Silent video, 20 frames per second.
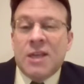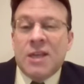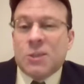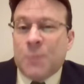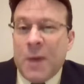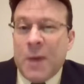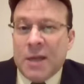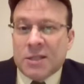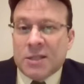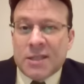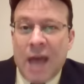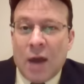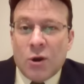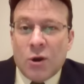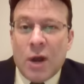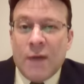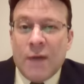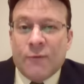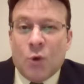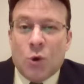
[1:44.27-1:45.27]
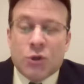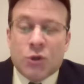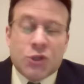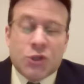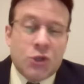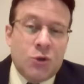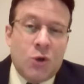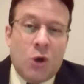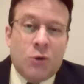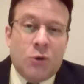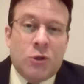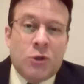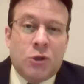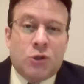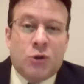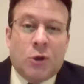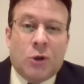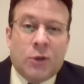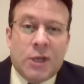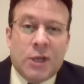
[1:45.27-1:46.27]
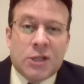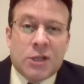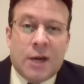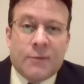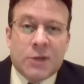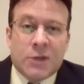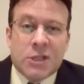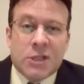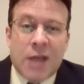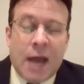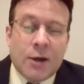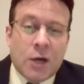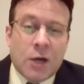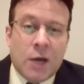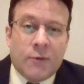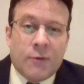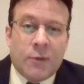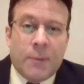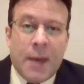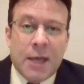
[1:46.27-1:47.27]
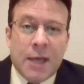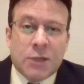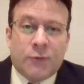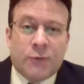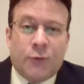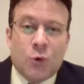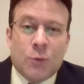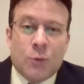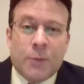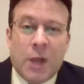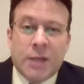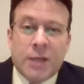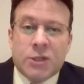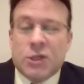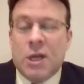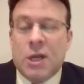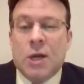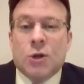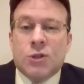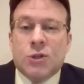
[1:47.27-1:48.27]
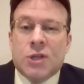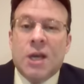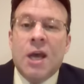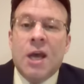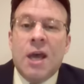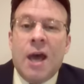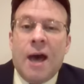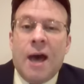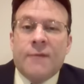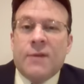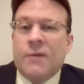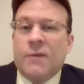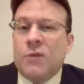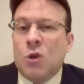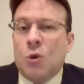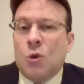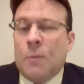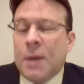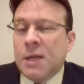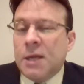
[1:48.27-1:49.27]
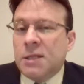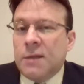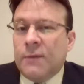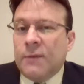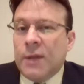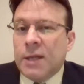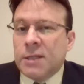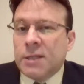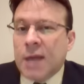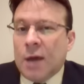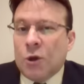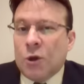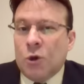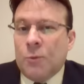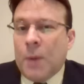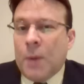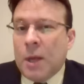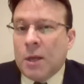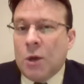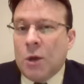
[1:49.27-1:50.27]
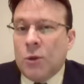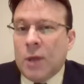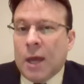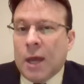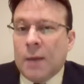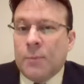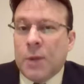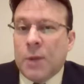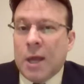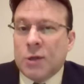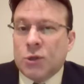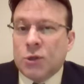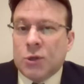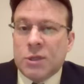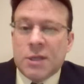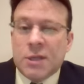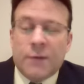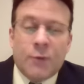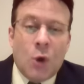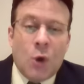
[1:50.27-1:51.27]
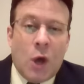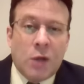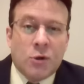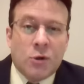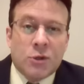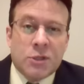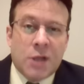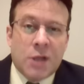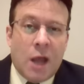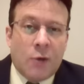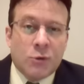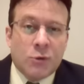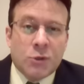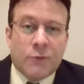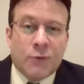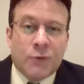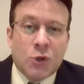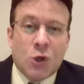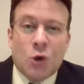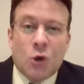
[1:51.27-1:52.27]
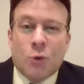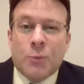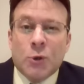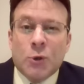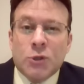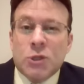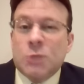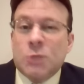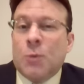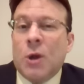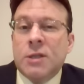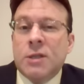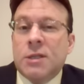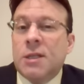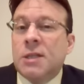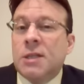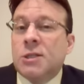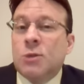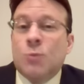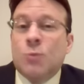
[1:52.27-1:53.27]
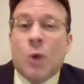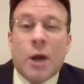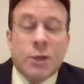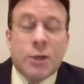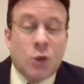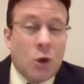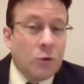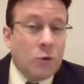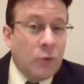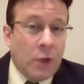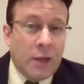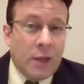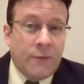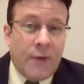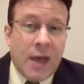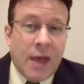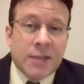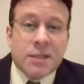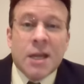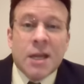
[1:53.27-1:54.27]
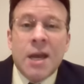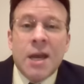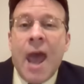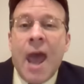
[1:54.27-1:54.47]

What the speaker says: This being Saturday, of course, you know the drill. Each and every Saturday over the past 4+ years, I've given you a money-saving discount coupon code that could potentially save you hundreds of dollars off your total purchase price. And this is where I talk really fast.